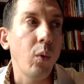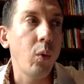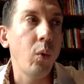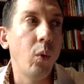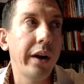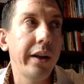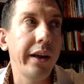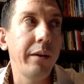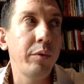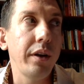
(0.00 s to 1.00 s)
one
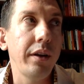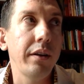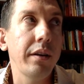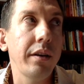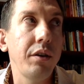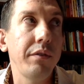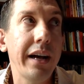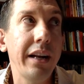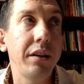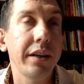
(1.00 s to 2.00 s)
it, you've
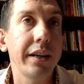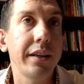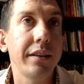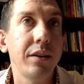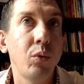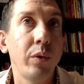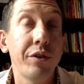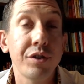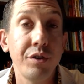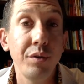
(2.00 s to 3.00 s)
got to look at when
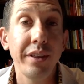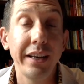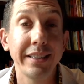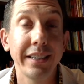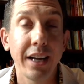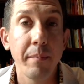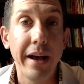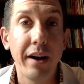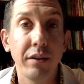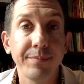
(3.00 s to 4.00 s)
there's new things that come
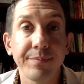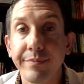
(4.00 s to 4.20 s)
out.